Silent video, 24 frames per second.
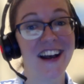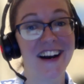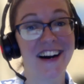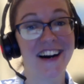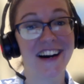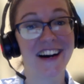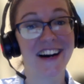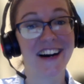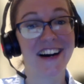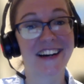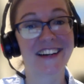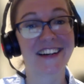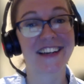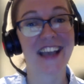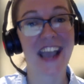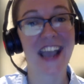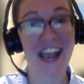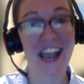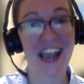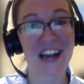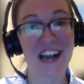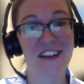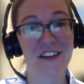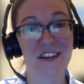Uh,
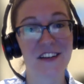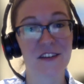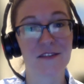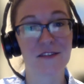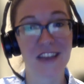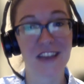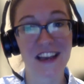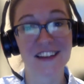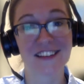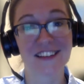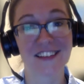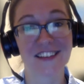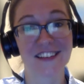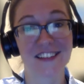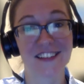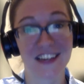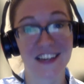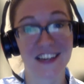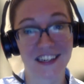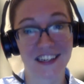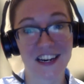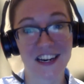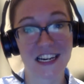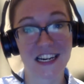
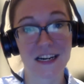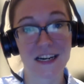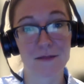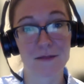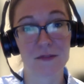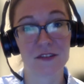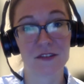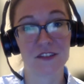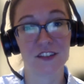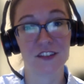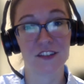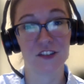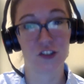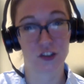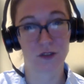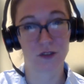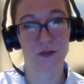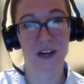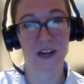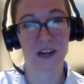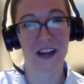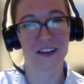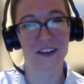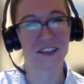addevent.com is your
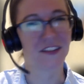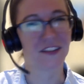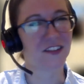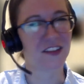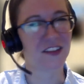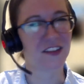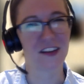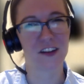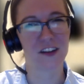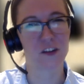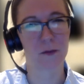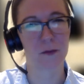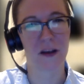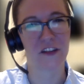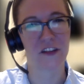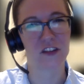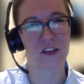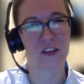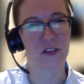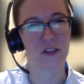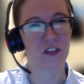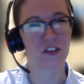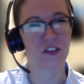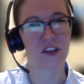friend. It's
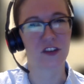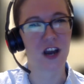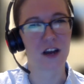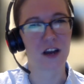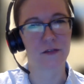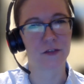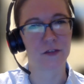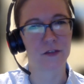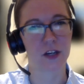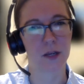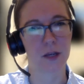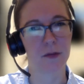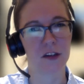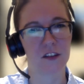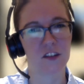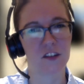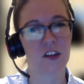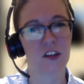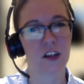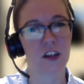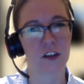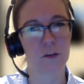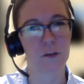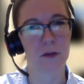inexpensive. It's not free, but it's
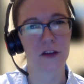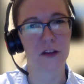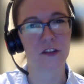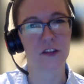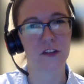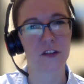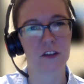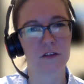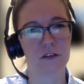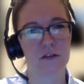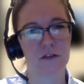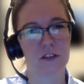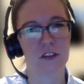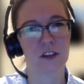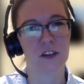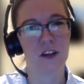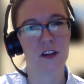inexpensive.